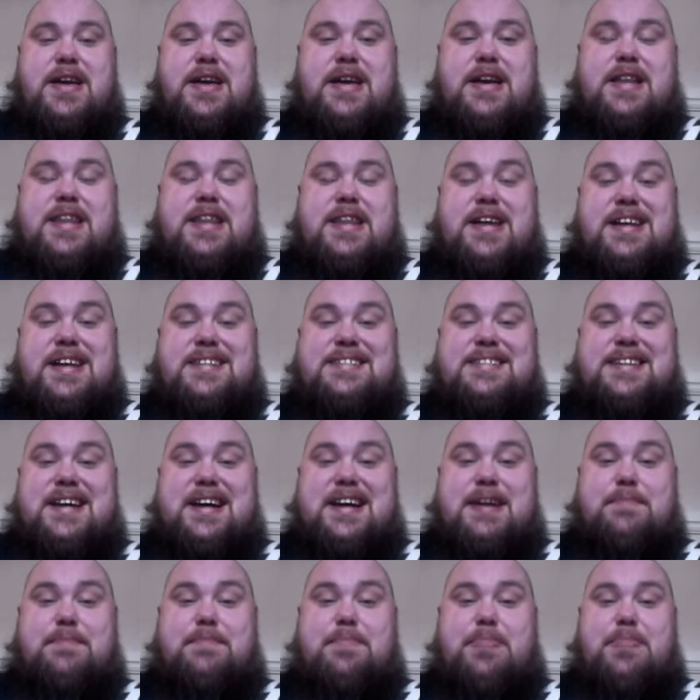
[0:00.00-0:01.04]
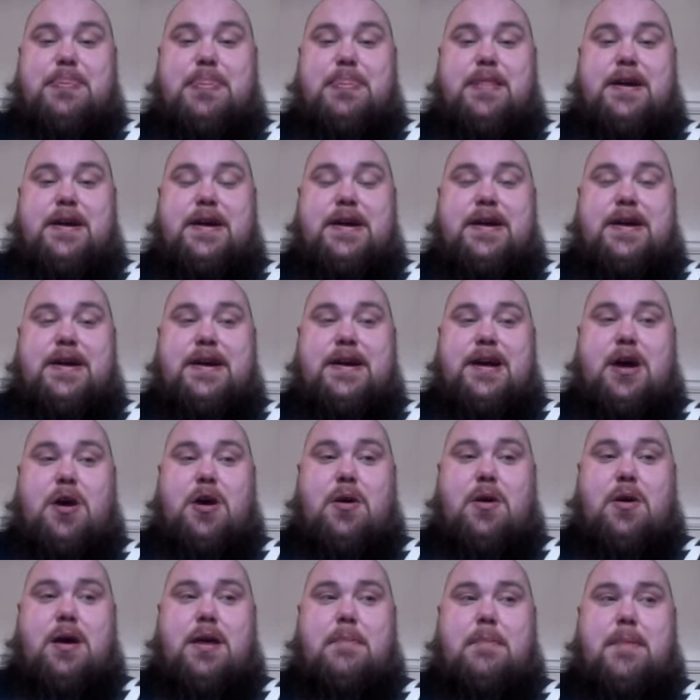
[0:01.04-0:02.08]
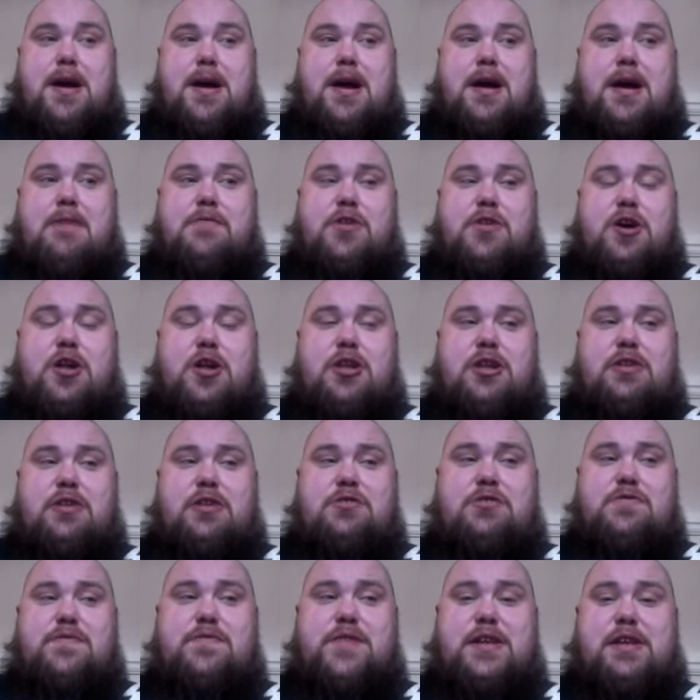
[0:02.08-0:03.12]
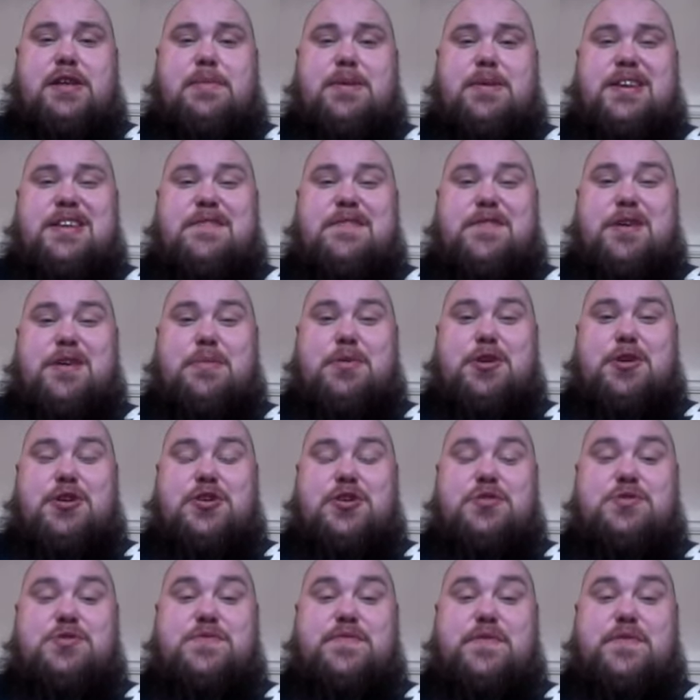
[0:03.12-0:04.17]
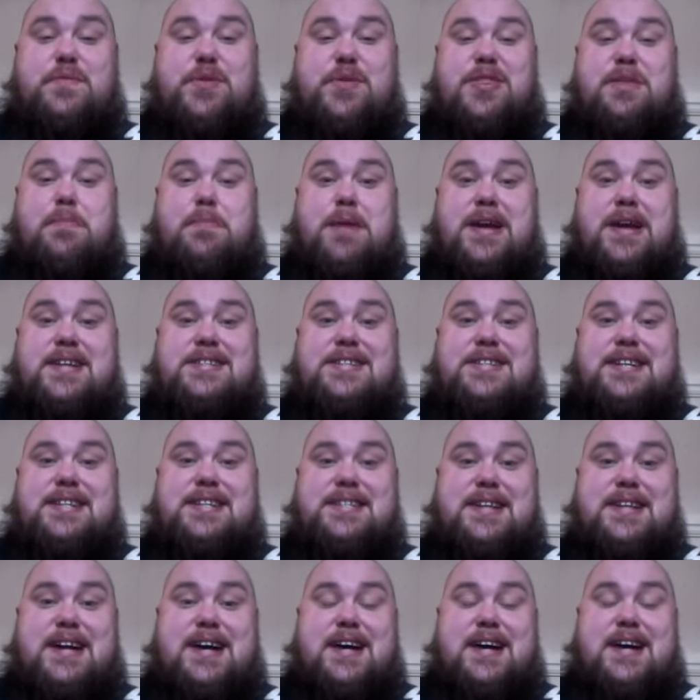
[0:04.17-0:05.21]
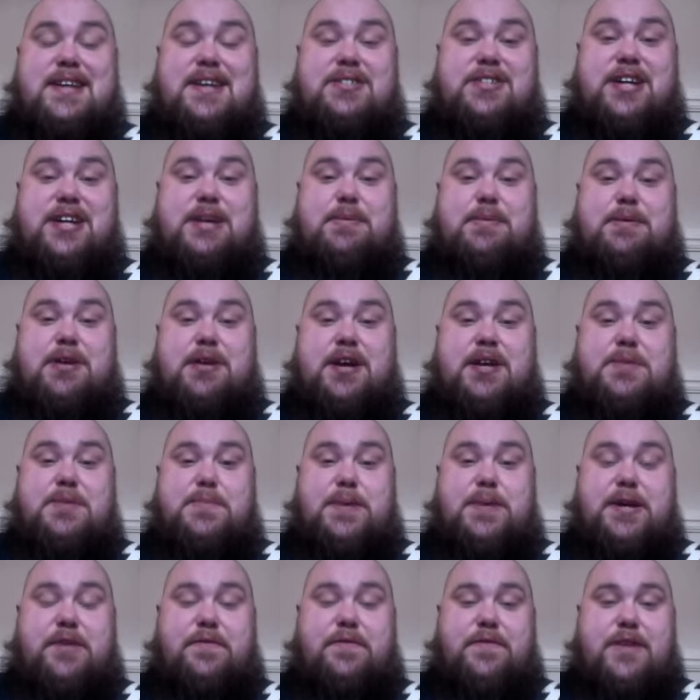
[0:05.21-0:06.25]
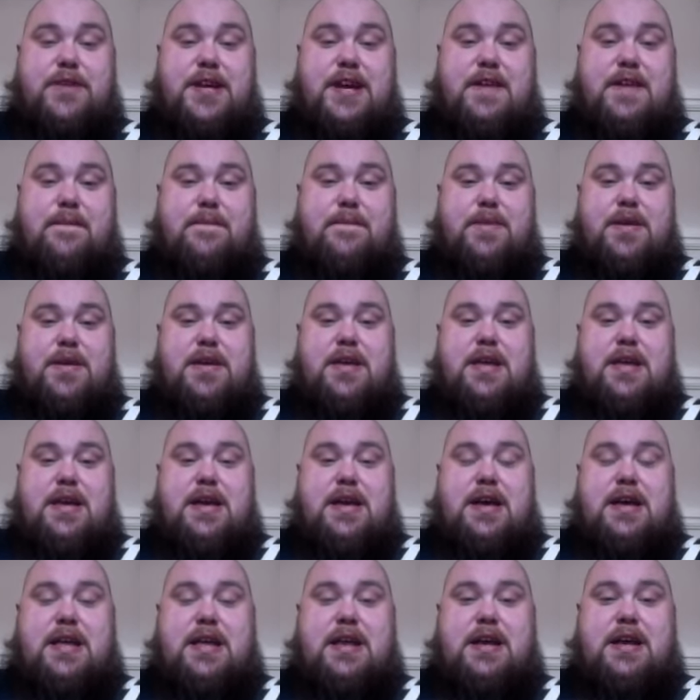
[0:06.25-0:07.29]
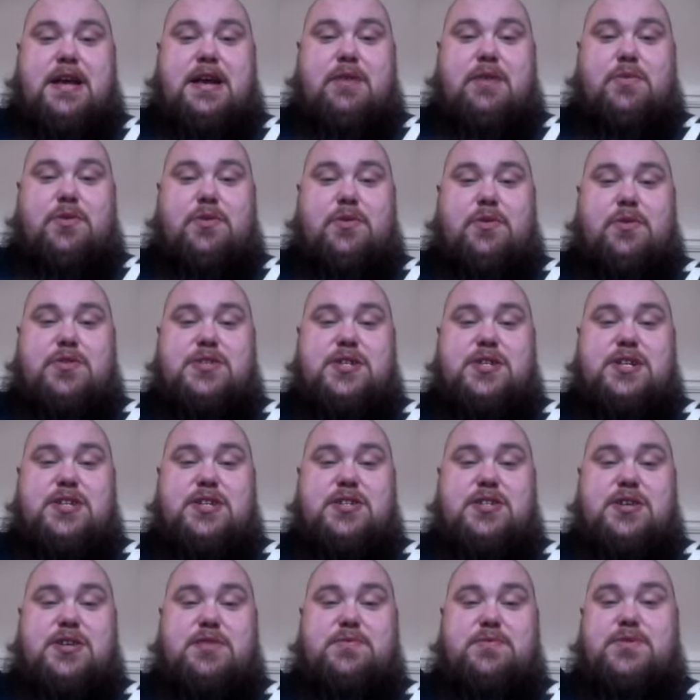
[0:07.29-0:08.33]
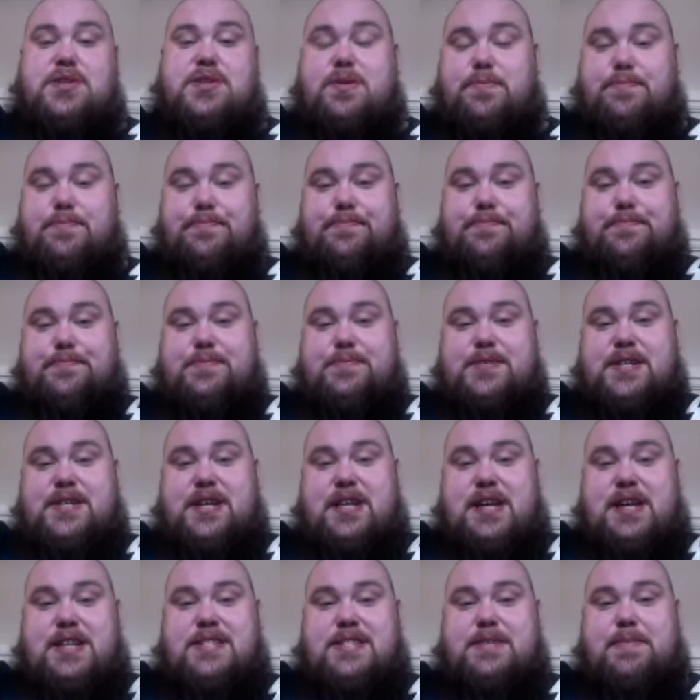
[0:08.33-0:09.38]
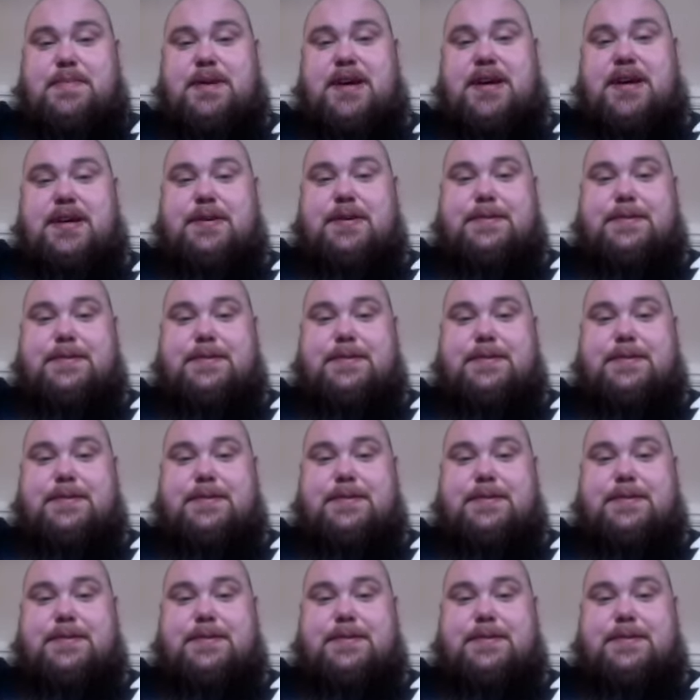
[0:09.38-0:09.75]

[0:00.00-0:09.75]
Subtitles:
Next time, I've got something a little bit different. I'm going to do something with the bass guitar, so keep your eyes peeled for that, and I will see you soon. So, see you later. Bye.